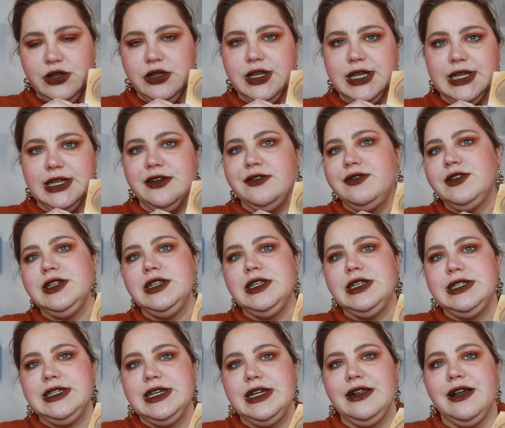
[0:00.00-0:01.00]
You can
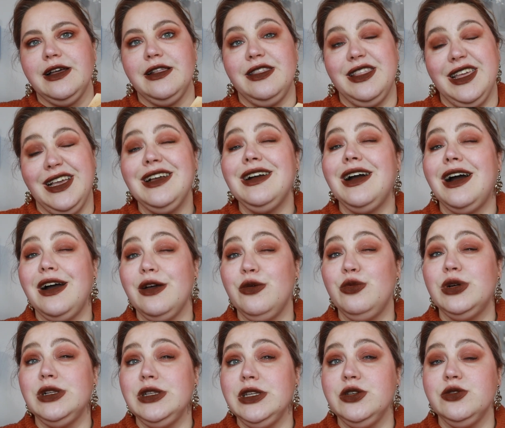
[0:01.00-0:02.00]
definitely tell. I think I
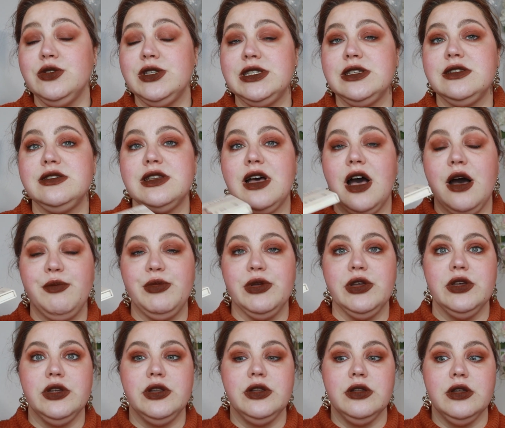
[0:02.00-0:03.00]
will use this
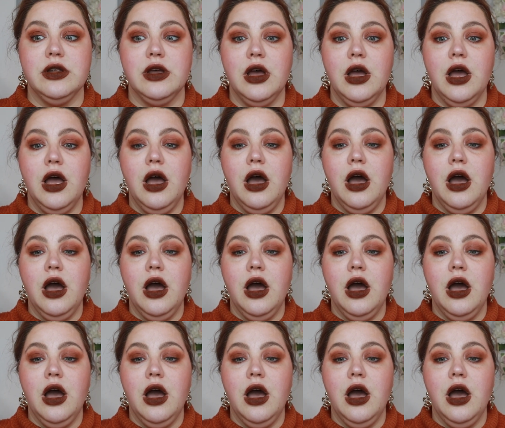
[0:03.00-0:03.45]
up in